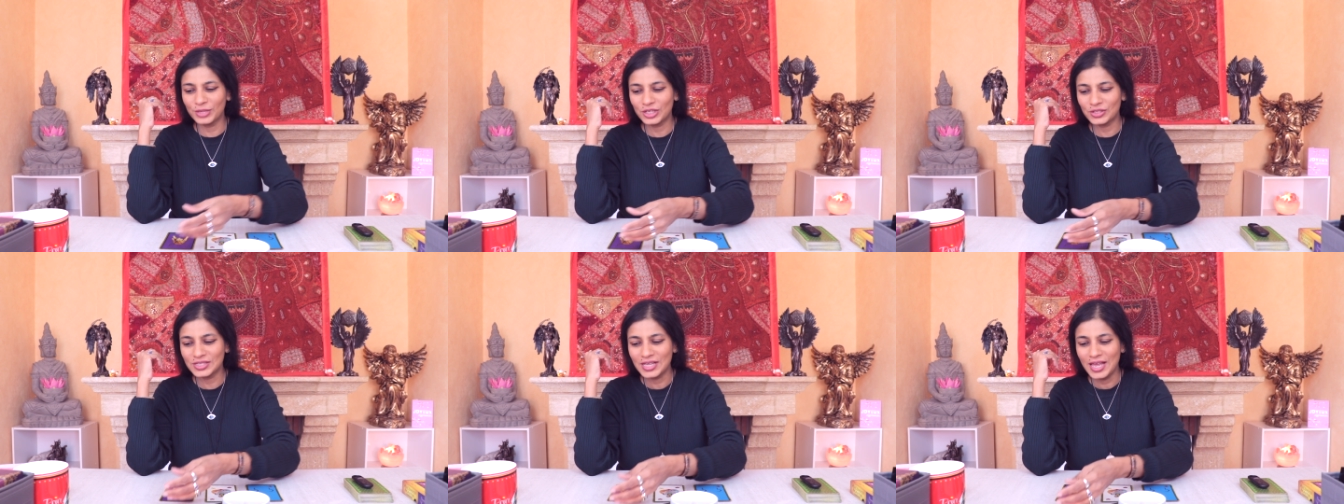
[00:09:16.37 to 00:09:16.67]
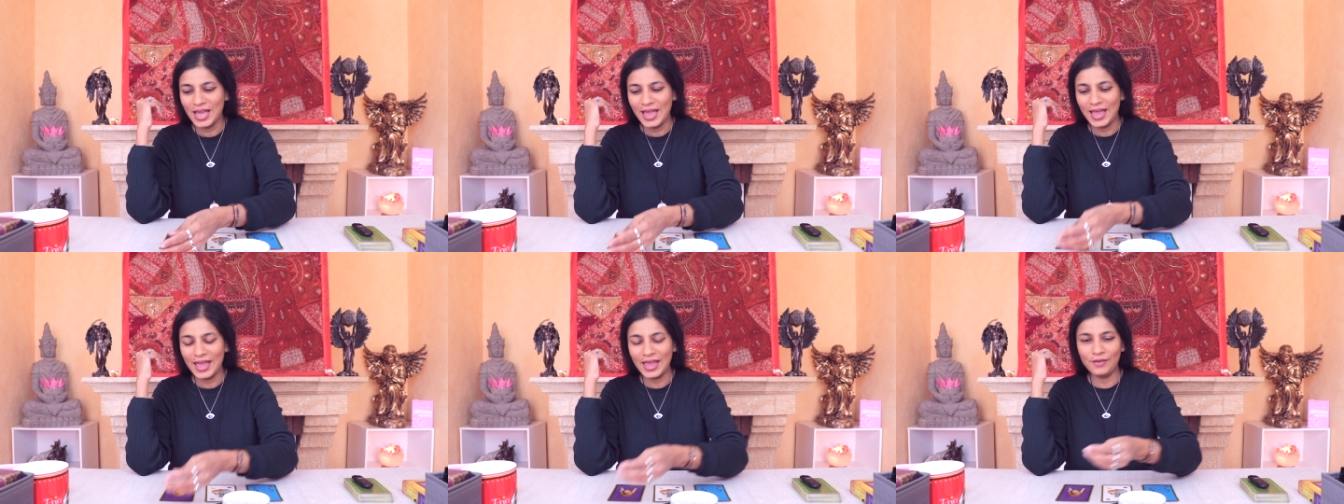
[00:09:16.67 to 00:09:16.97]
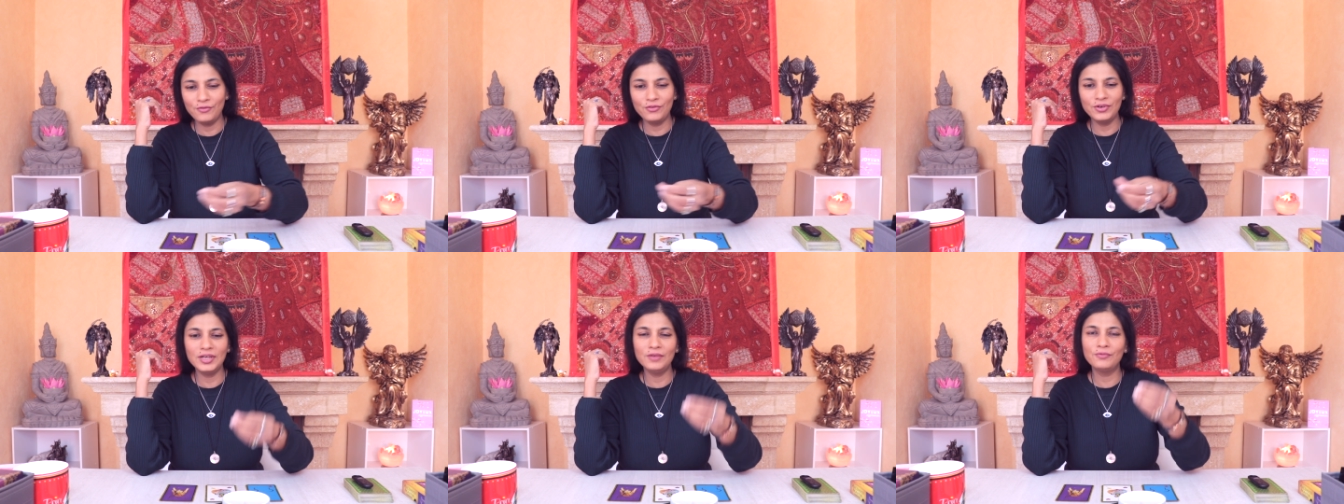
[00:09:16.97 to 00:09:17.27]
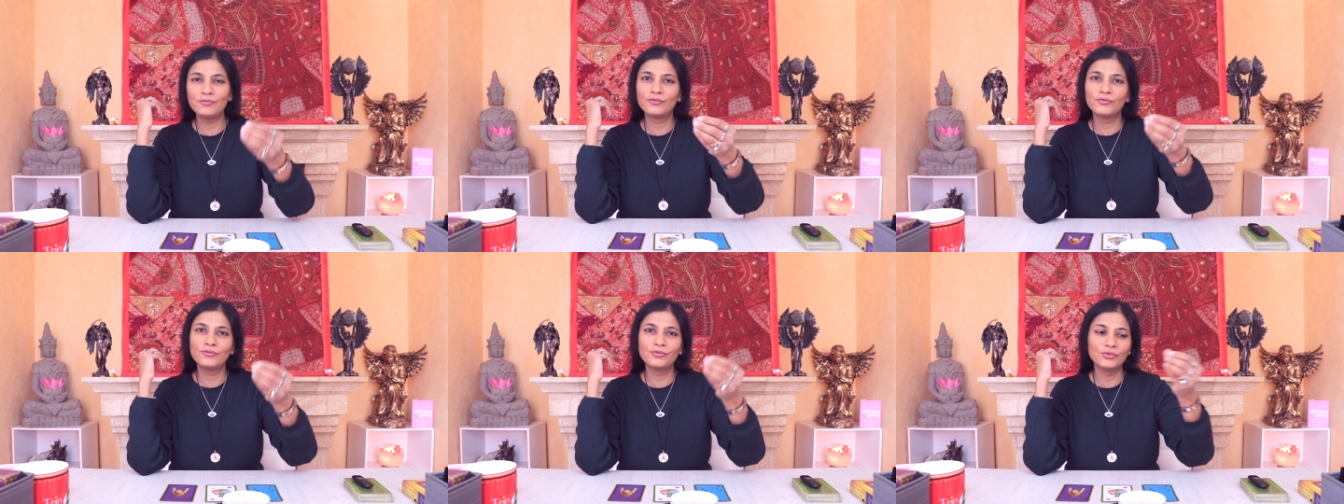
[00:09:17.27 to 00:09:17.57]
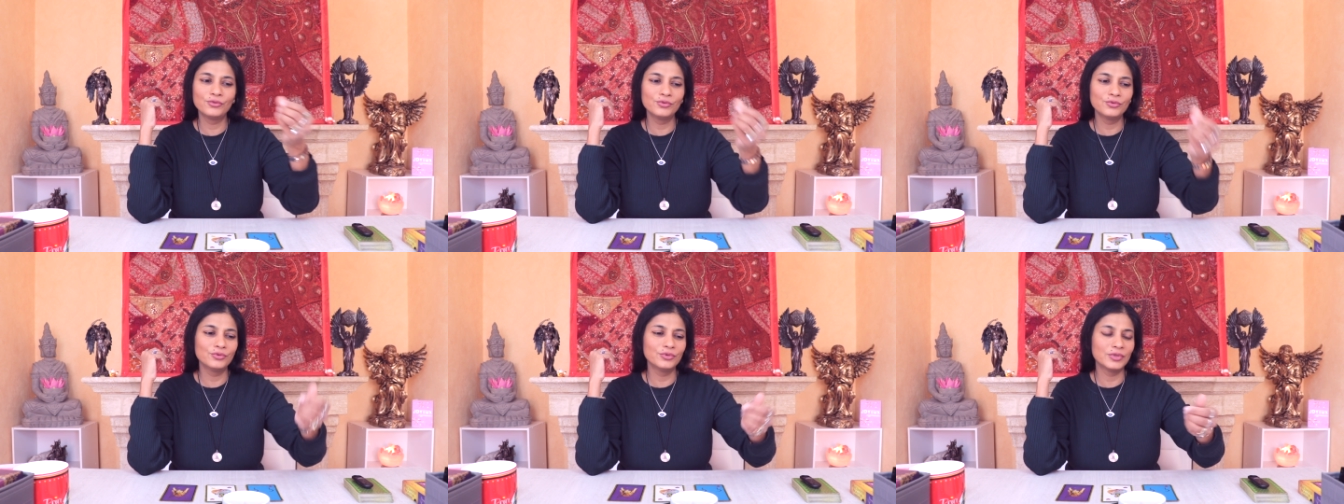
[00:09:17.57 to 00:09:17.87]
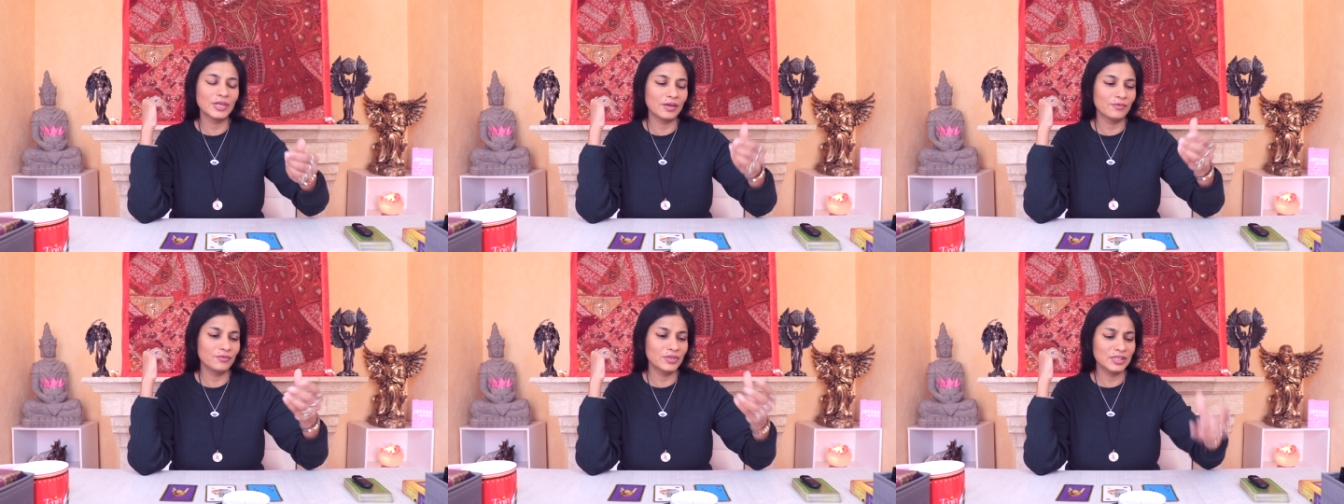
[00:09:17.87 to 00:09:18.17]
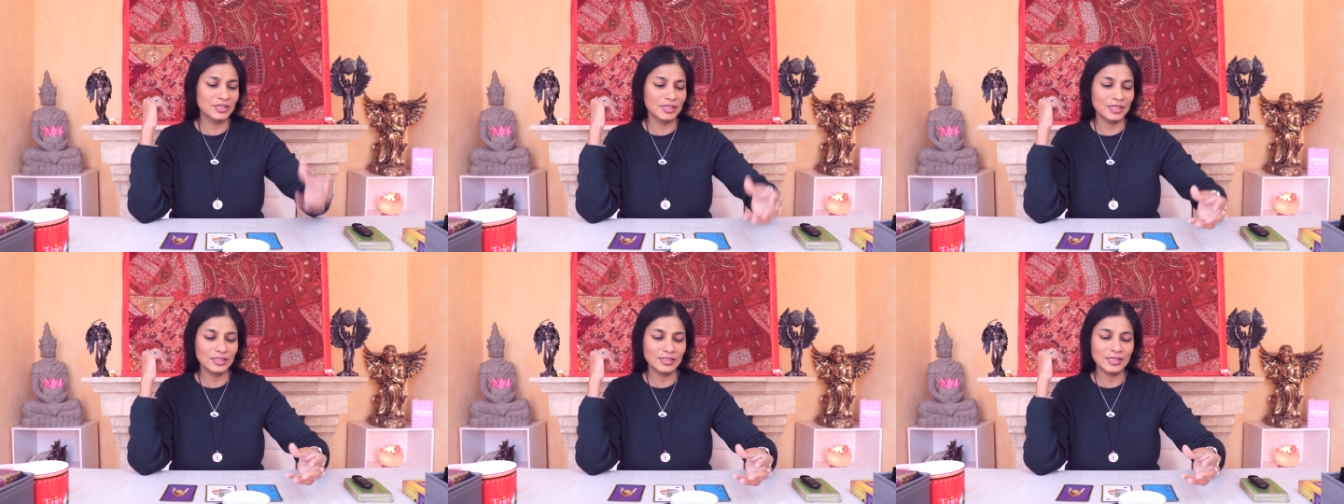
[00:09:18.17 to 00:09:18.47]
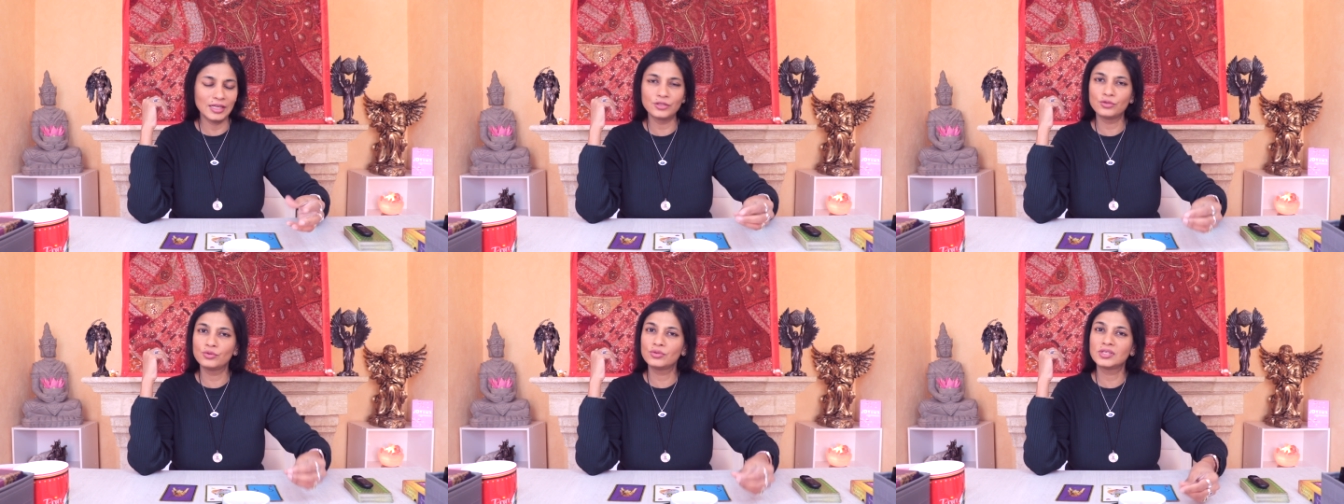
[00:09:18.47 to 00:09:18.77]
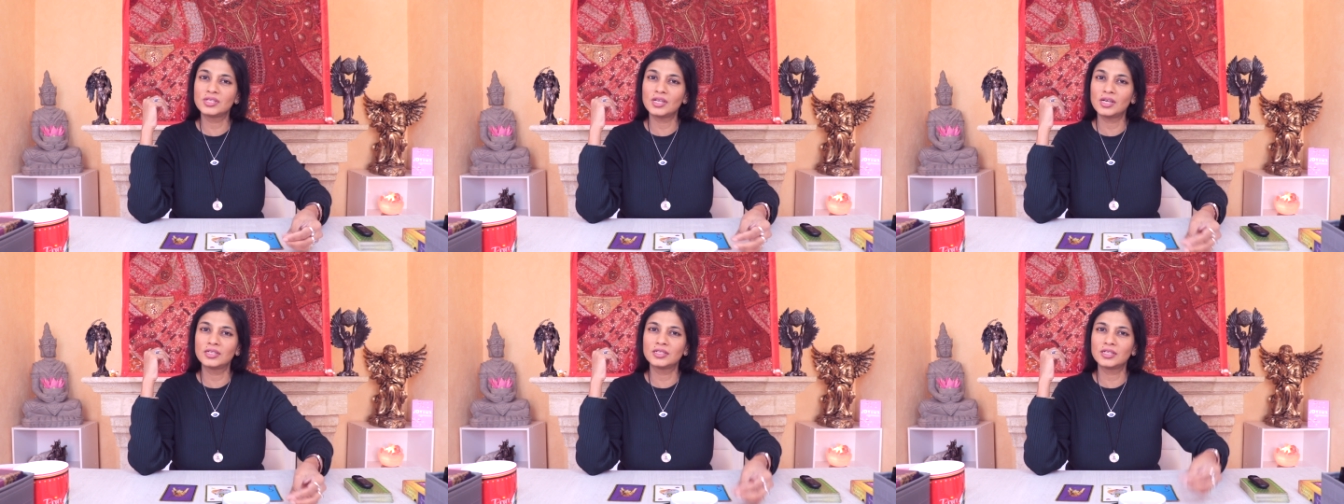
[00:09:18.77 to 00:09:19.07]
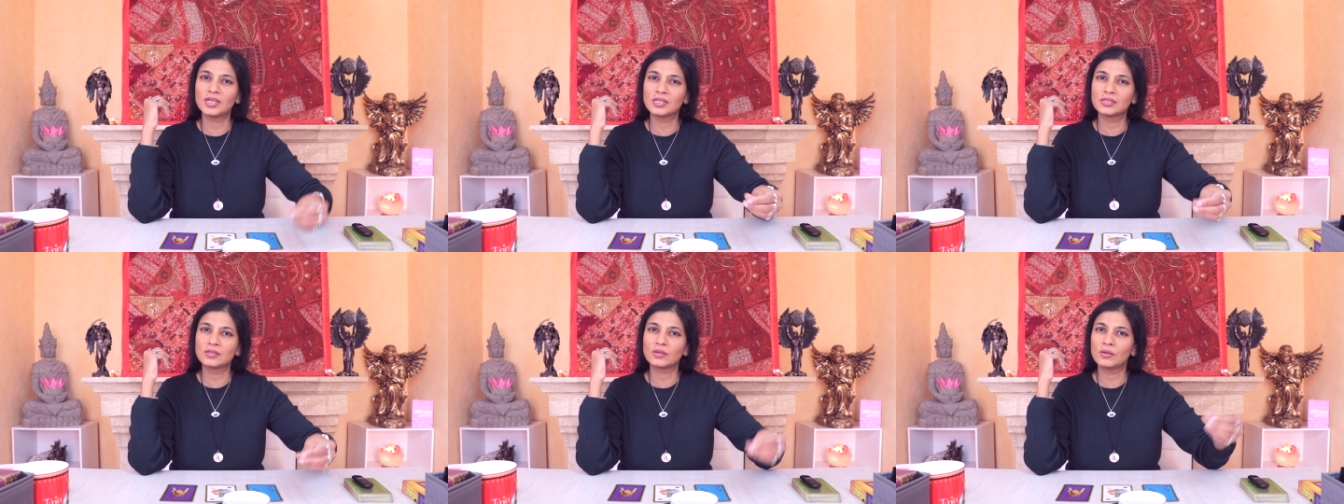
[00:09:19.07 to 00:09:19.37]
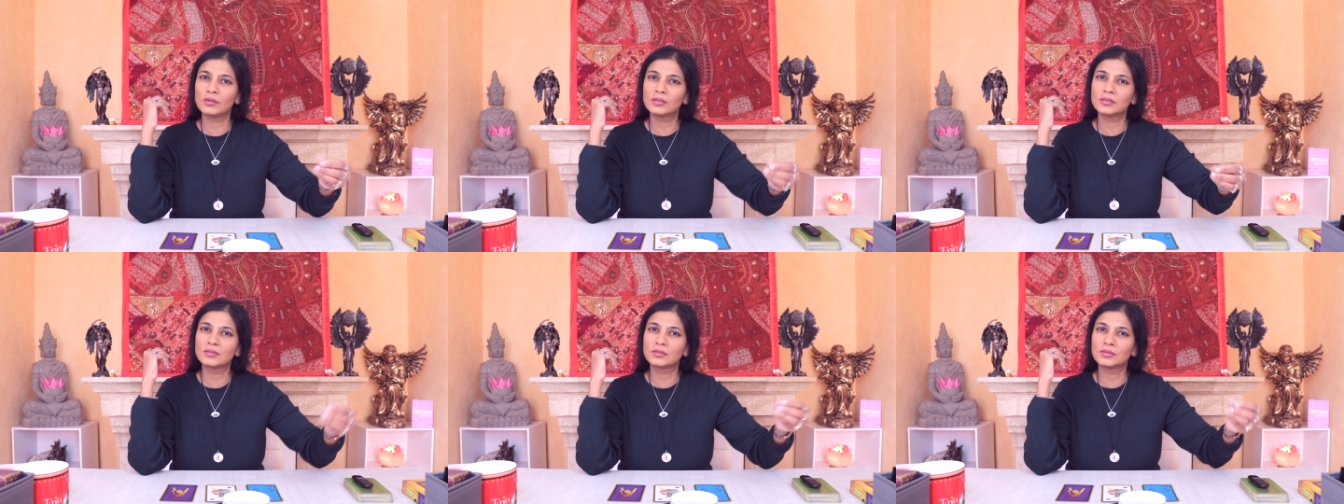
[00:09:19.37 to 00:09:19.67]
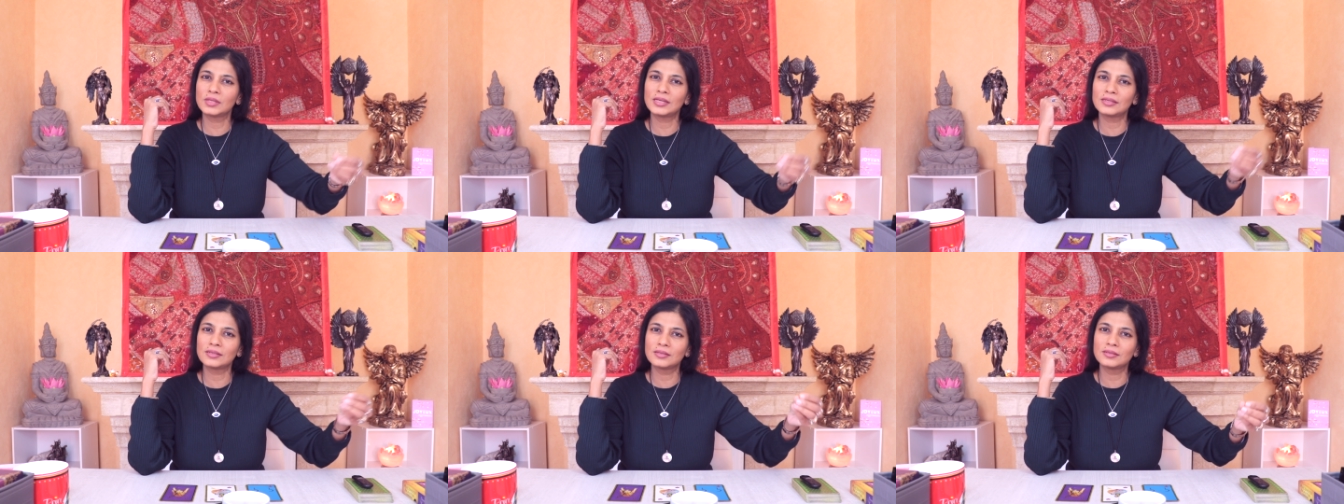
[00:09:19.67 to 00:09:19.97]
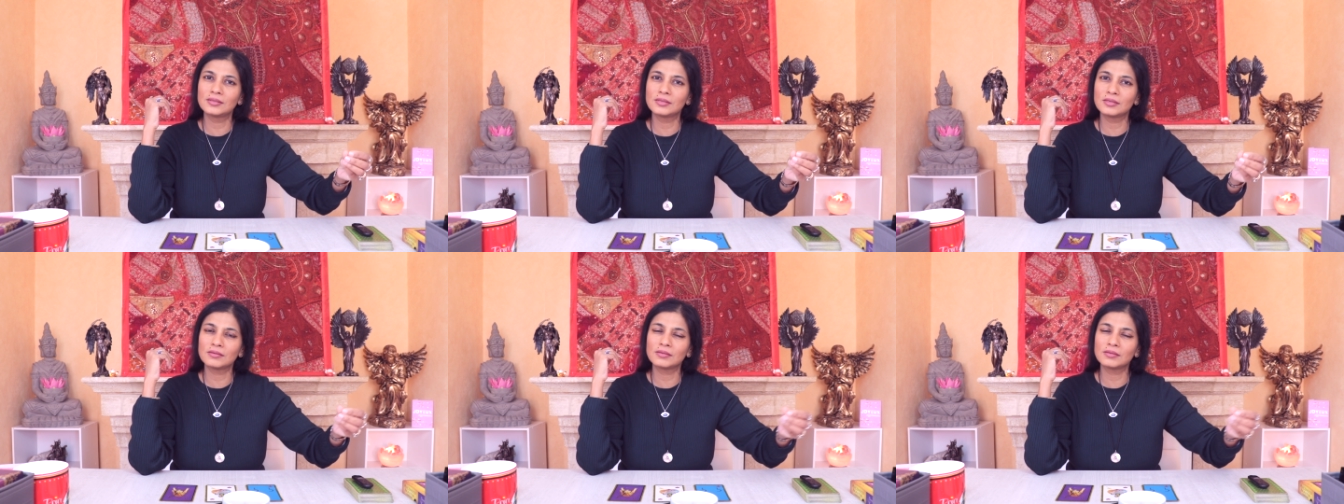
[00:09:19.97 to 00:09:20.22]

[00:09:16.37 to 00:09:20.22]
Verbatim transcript: because every food, everything that you touch has also that,